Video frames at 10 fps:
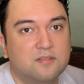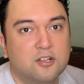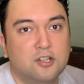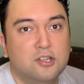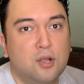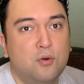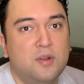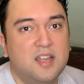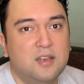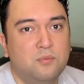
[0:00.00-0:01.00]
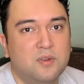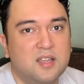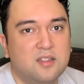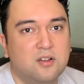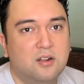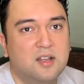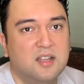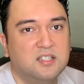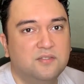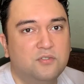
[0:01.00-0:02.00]
loaded with all
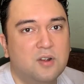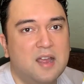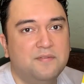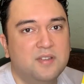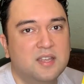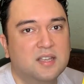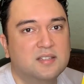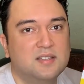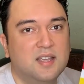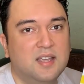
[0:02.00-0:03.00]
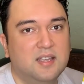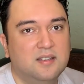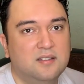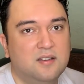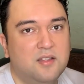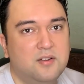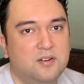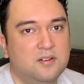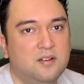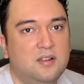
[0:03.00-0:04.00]
kinds of graphics and
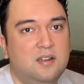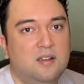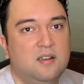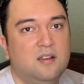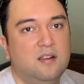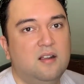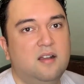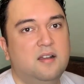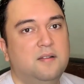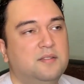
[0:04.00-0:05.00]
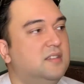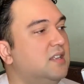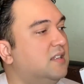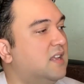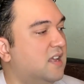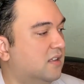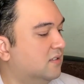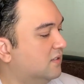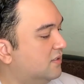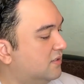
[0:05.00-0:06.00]
other
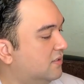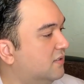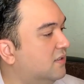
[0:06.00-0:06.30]
details.